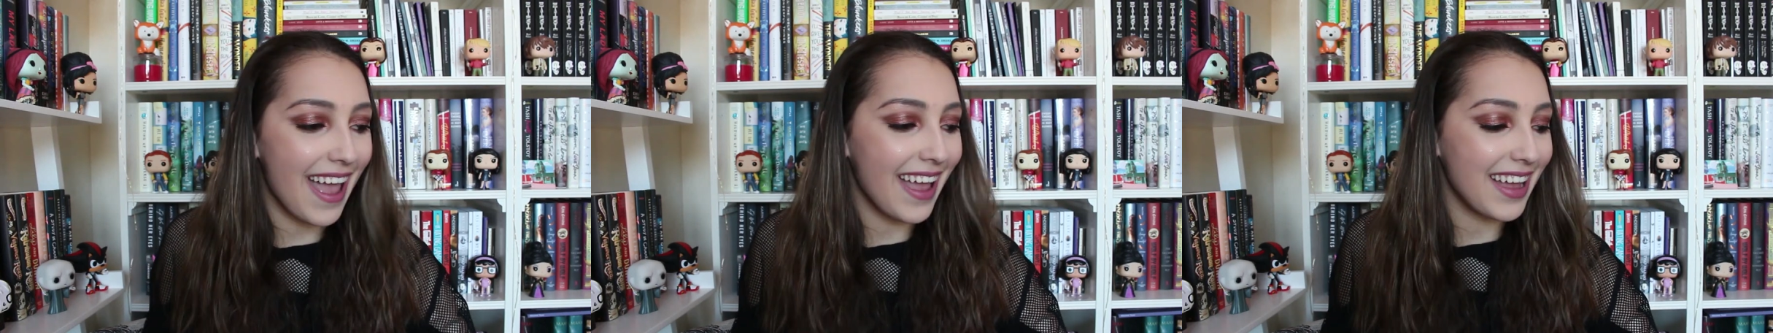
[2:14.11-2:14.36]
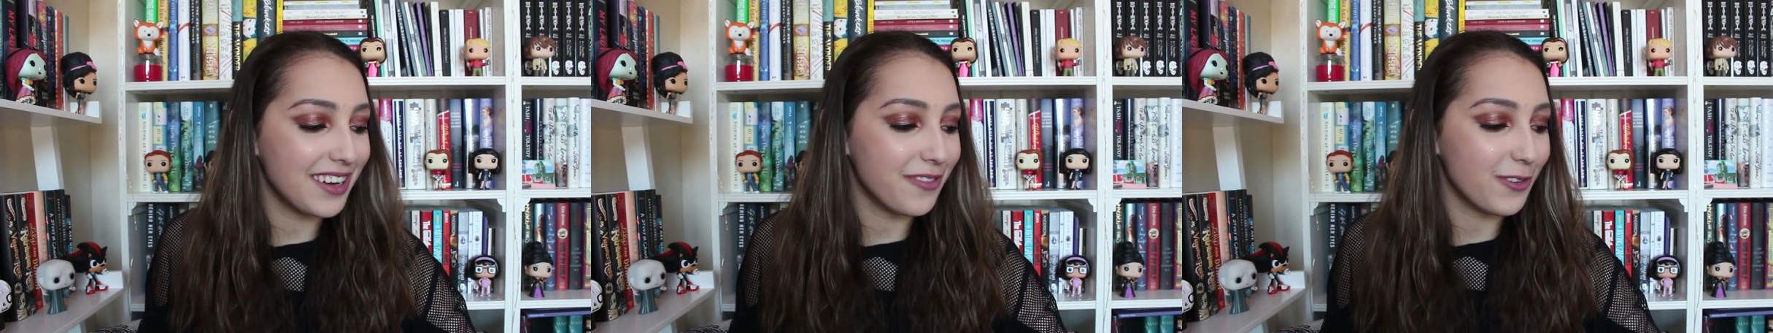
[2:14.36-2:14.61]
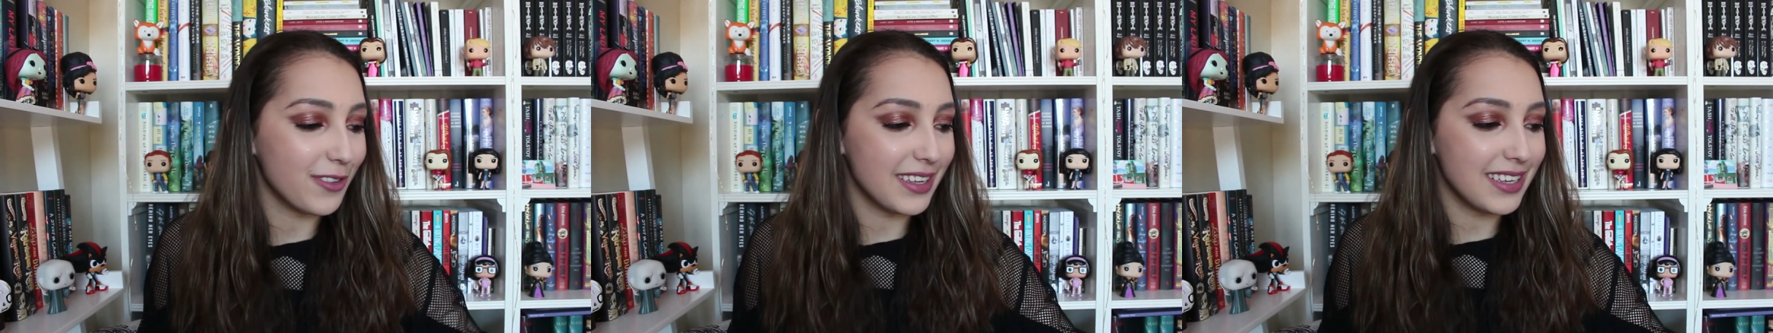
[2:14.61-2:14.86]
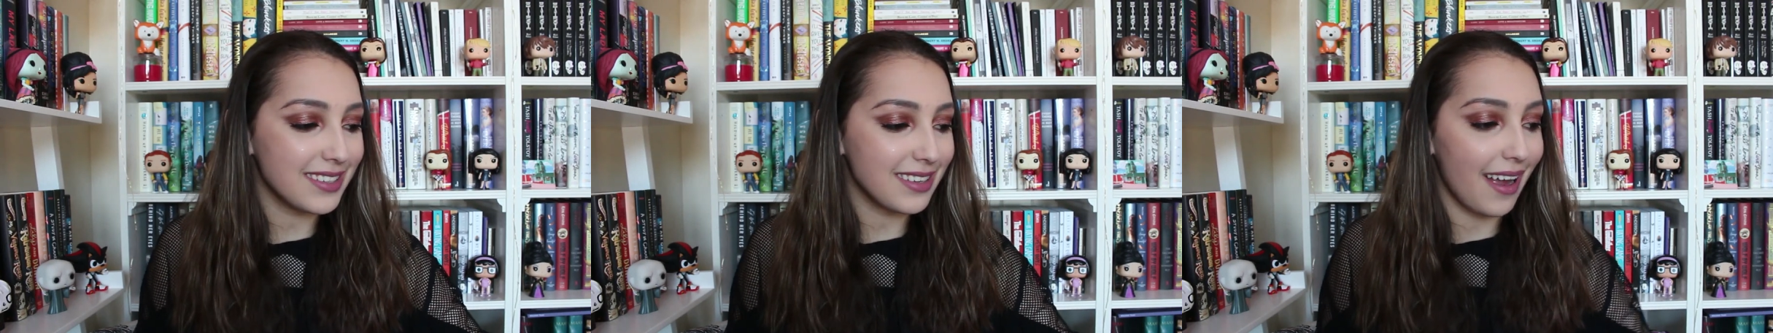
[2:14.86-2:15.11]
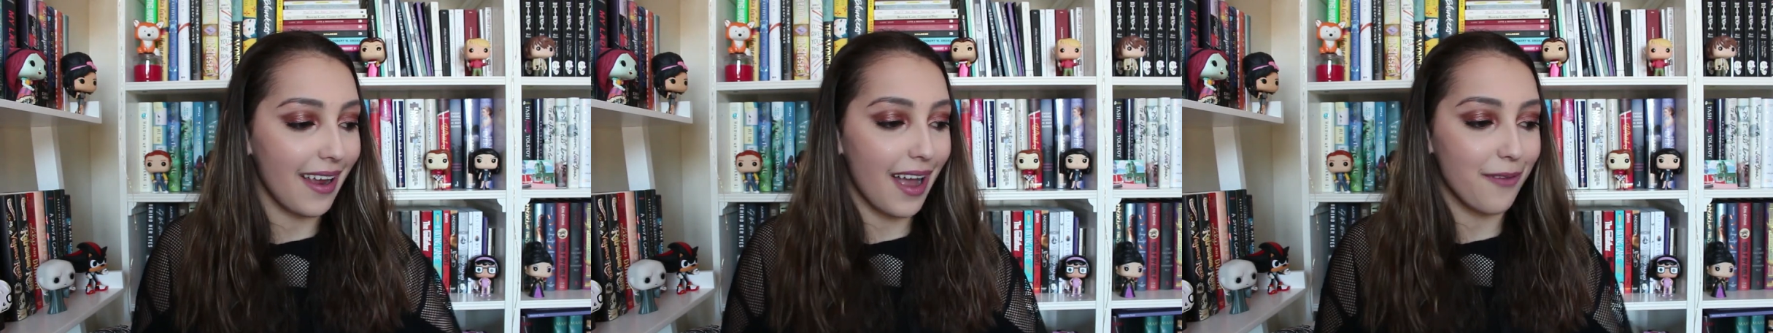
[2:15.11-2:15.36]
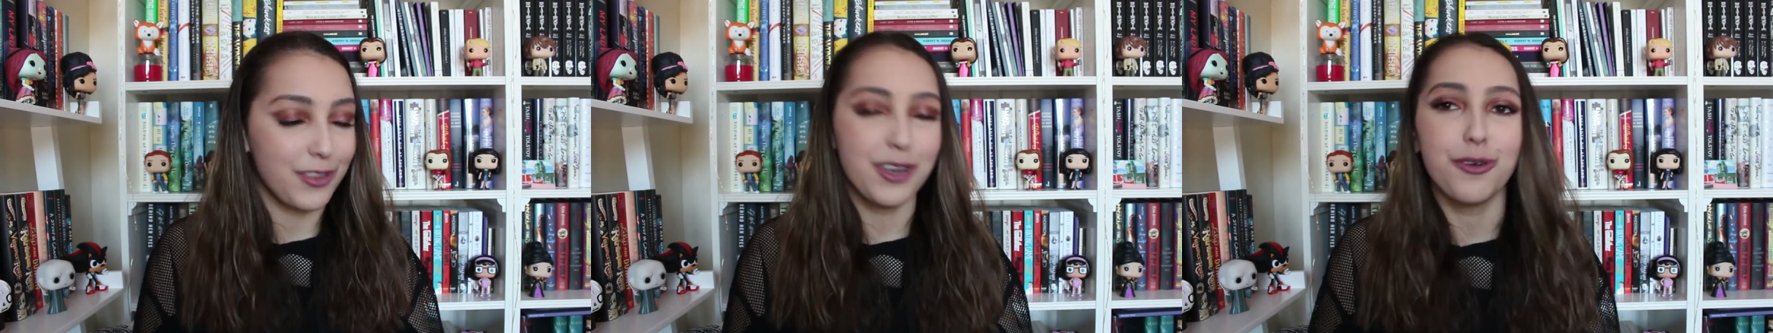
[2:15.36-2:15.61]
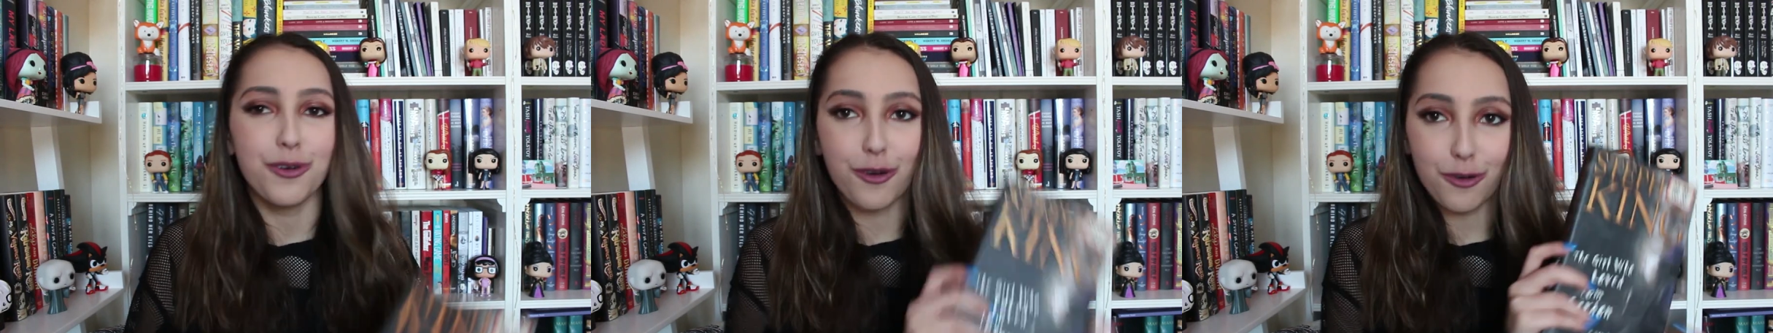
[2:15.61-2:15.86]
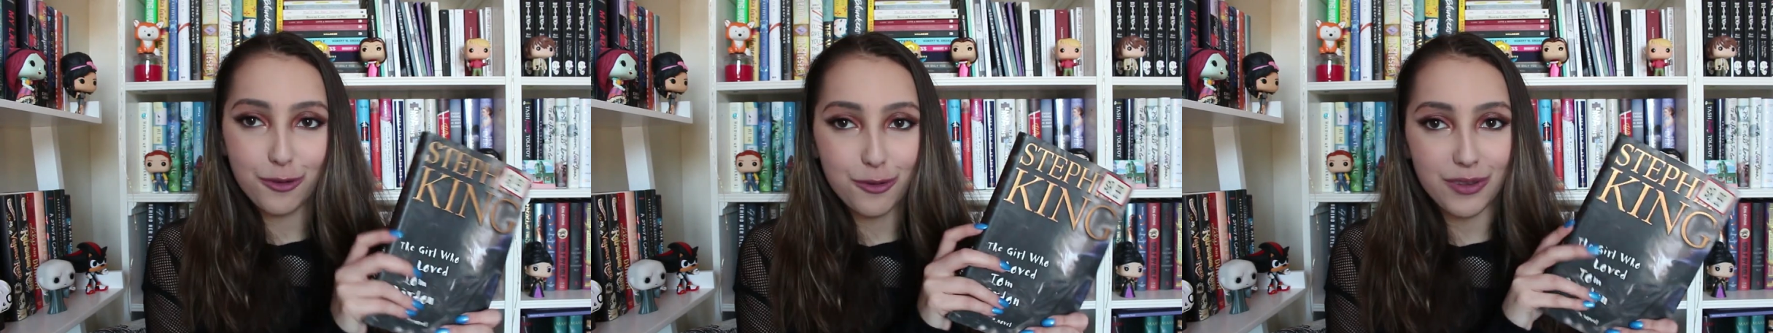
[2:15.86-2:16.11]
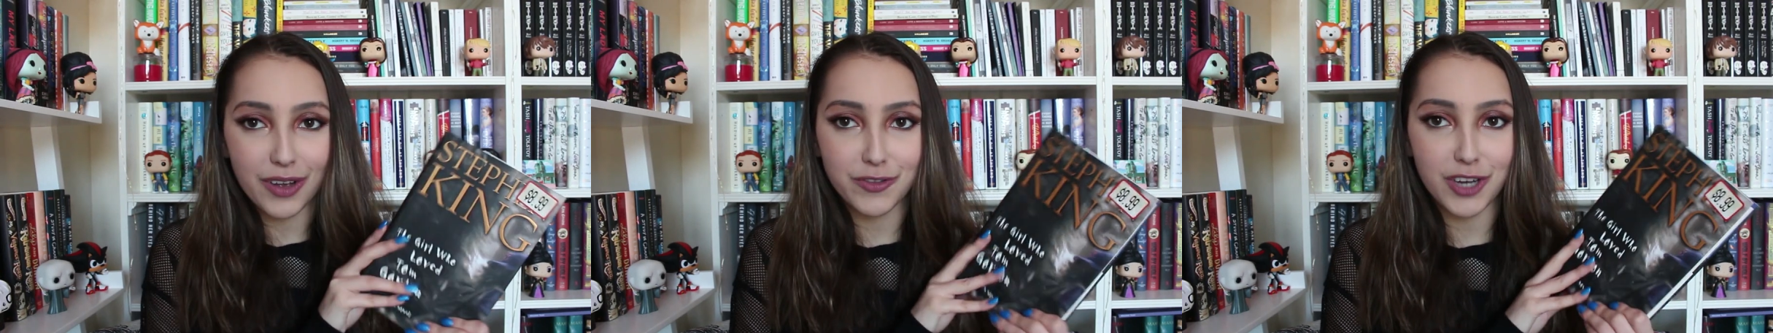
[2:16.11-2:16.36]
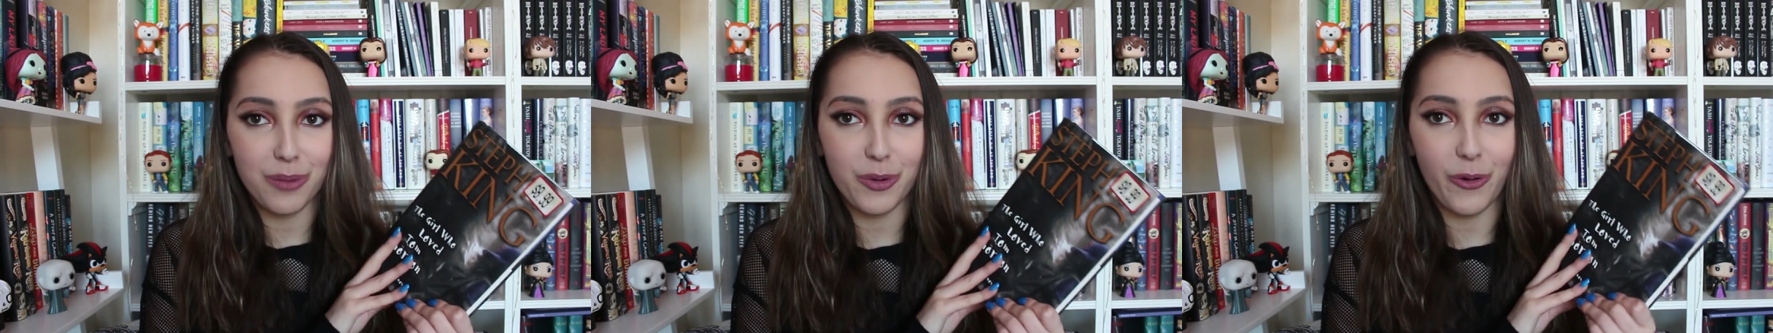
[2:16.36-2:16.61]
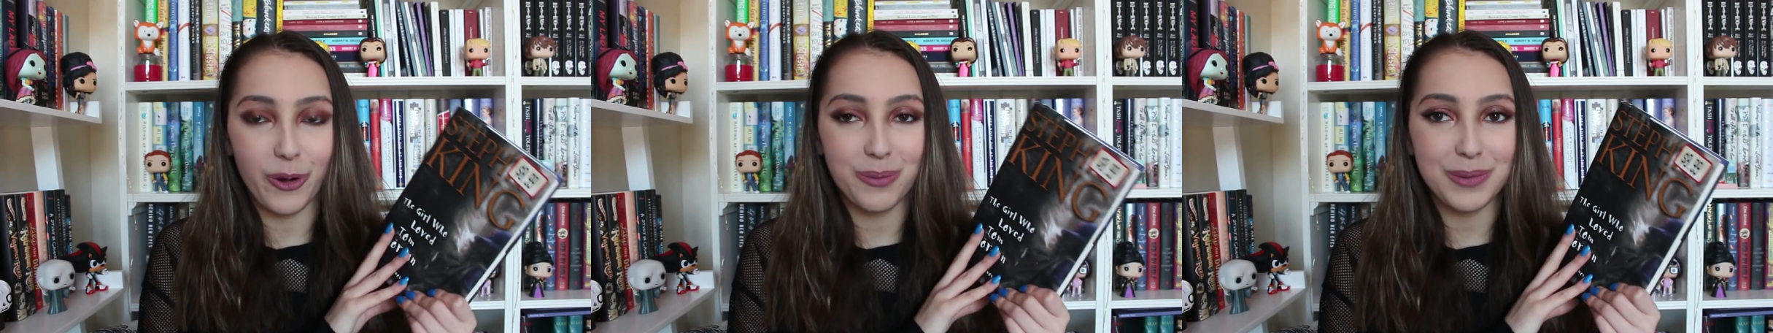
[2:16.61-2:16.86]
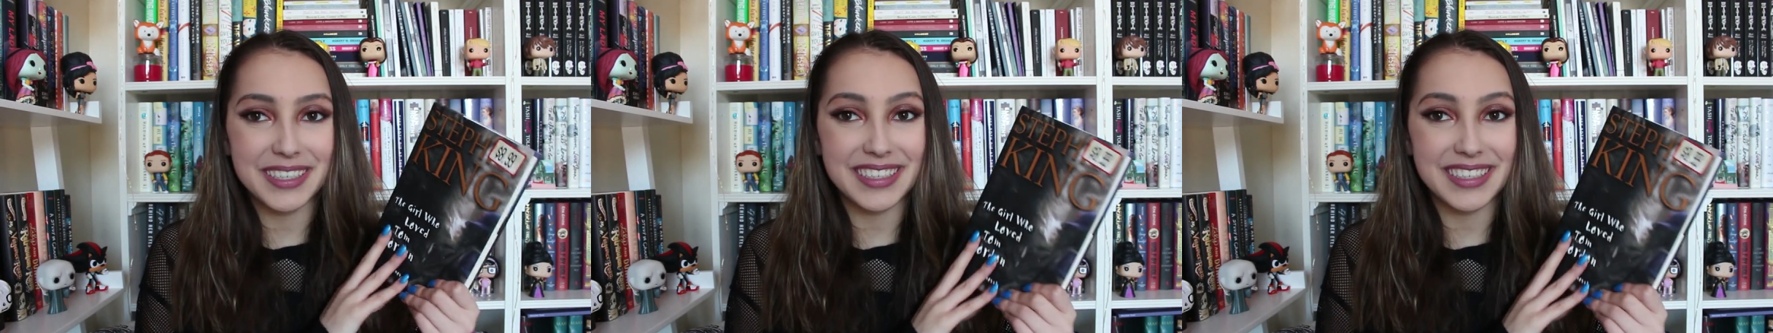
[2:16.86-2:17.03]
And for this, I have The Girl Who Loved Tom Gordon by